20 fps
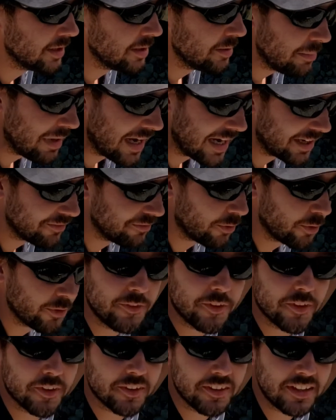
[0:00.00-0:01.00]
back and forth
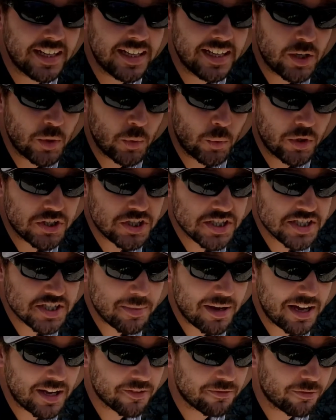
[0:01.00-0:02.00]
to the lake, which is
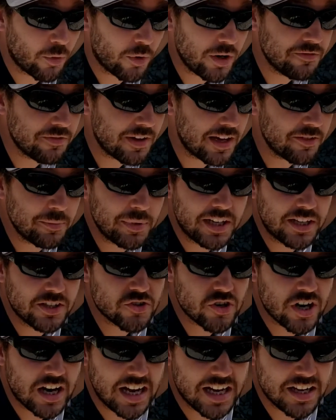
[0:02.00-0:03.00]
about a 45-minute
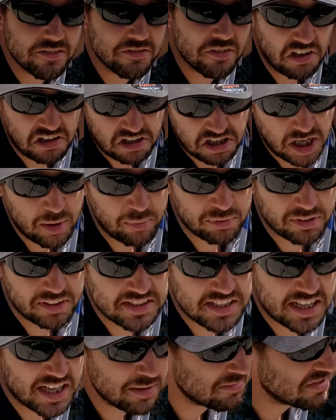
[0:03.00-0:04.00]
drive a couple of
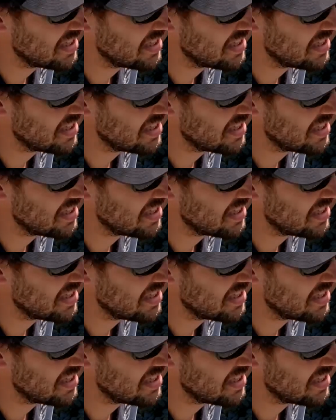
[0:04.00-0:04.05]
times